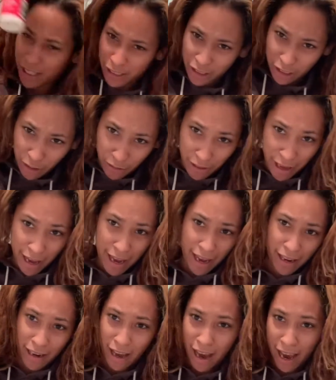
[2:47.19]

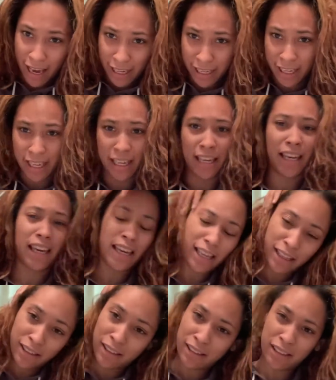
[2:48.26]
disregard me just
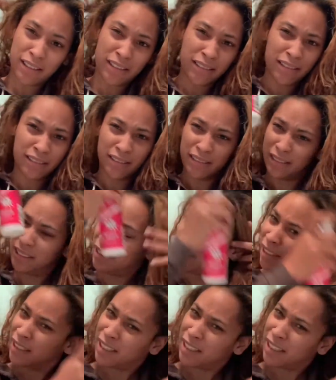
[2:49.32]
talking up a storm to